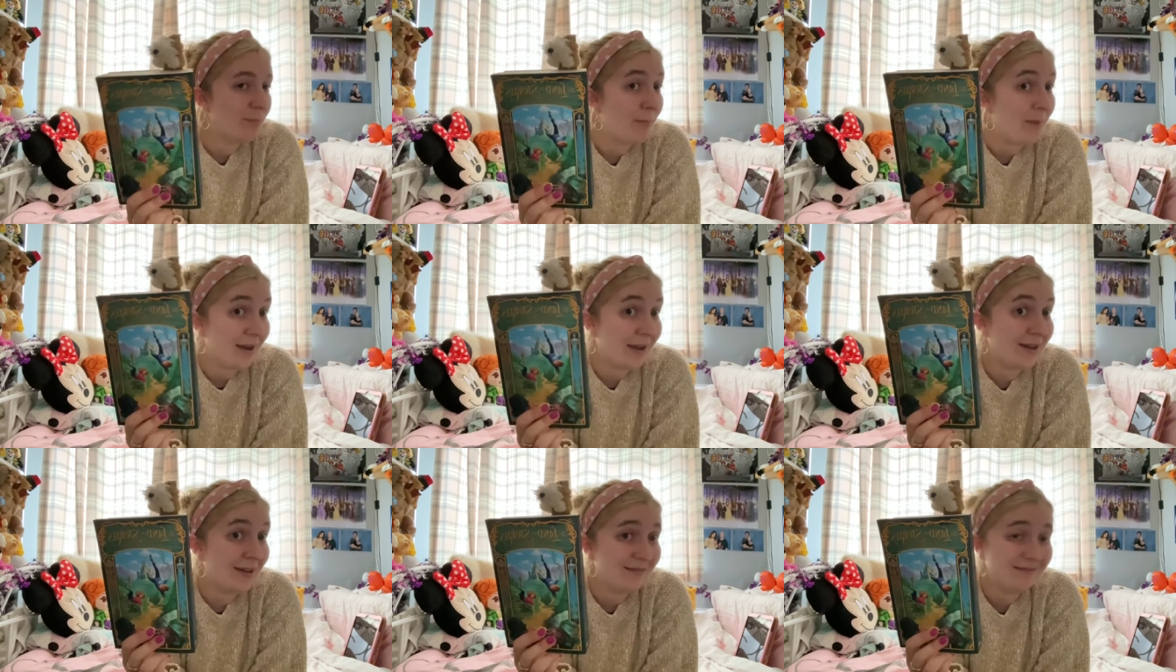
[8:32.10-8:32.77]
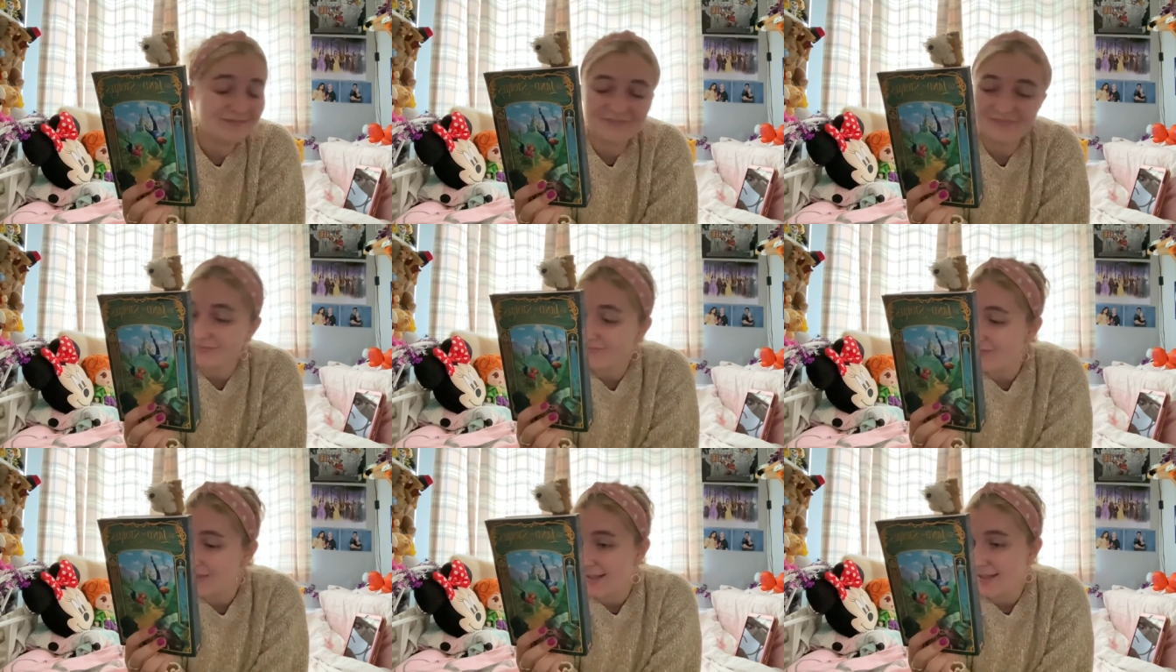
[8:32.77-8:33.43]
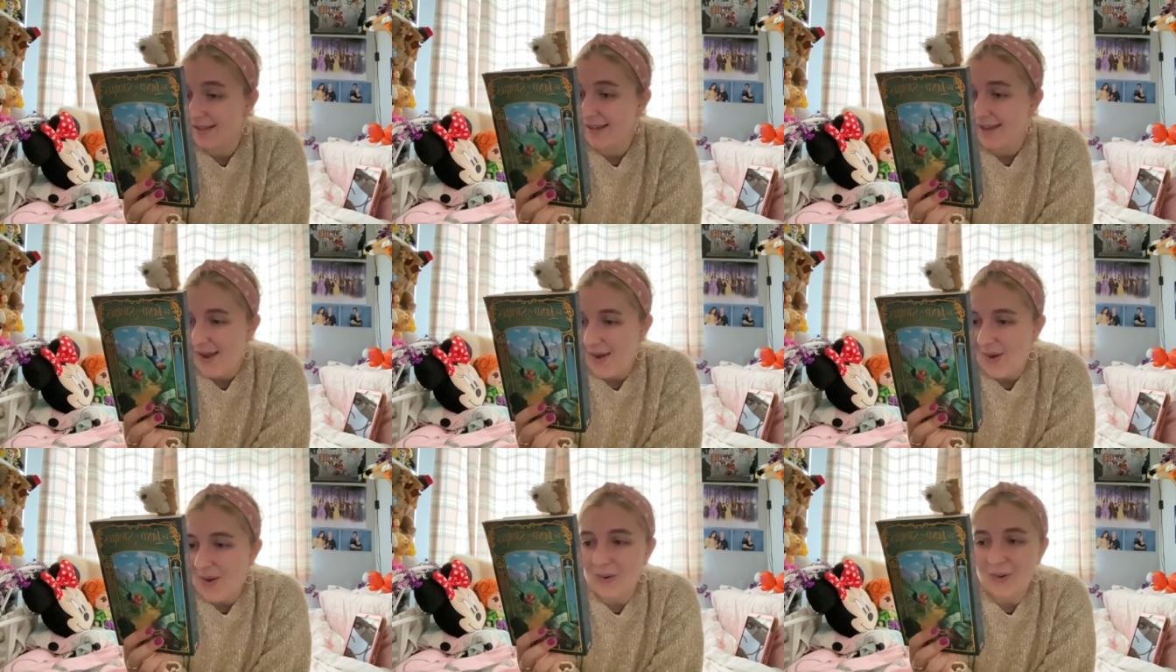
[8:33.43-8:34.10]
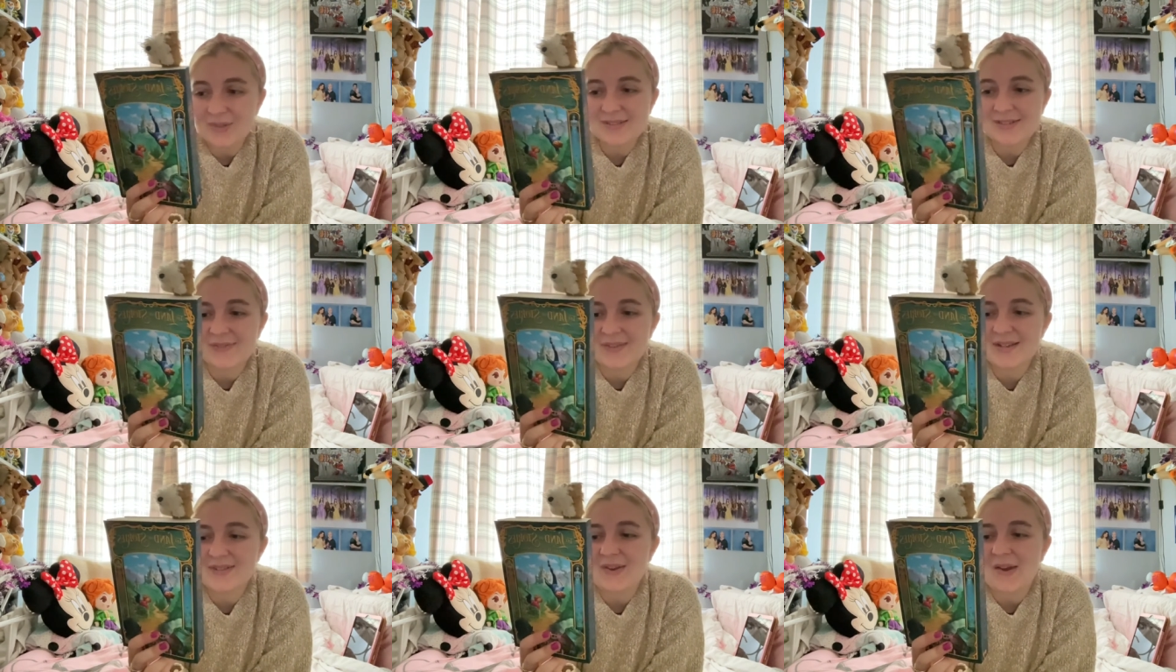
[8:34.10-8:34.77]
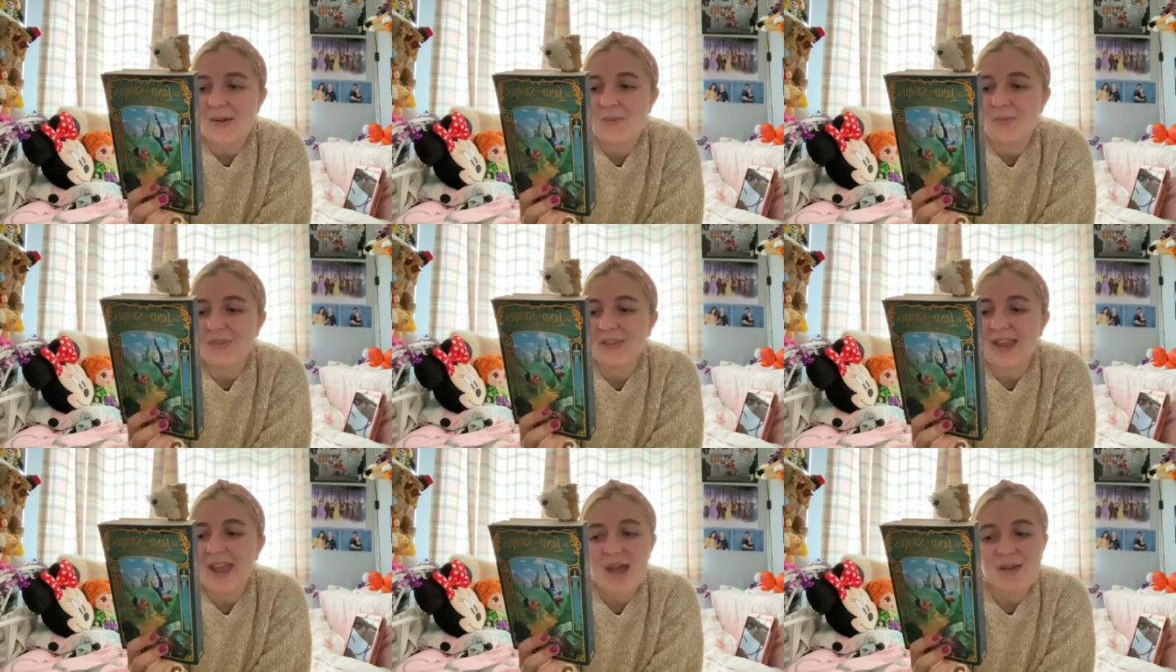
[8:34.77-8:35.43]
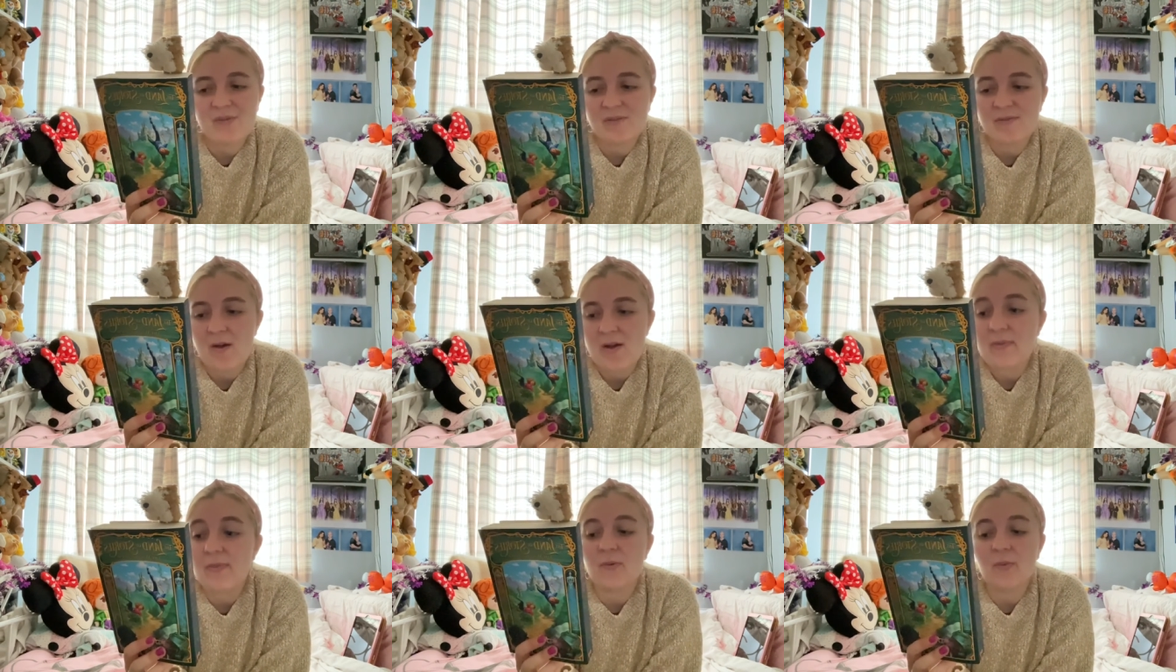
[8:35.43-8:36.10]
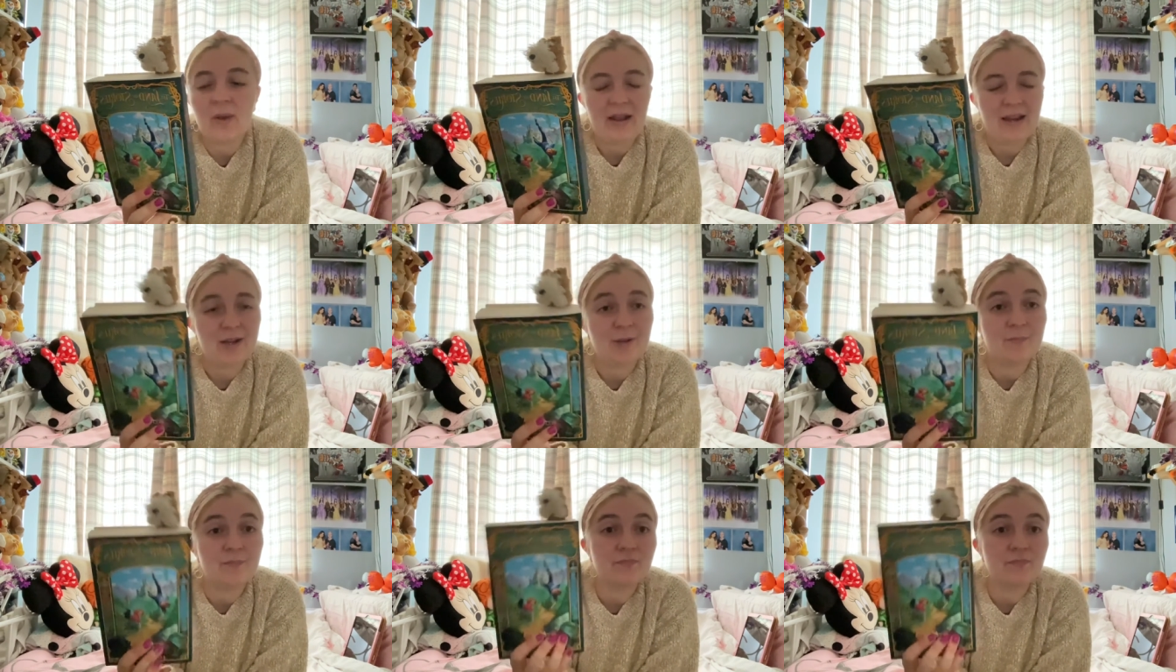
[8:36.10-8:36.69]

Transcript: my girl, hot on their trail will they ever find the way?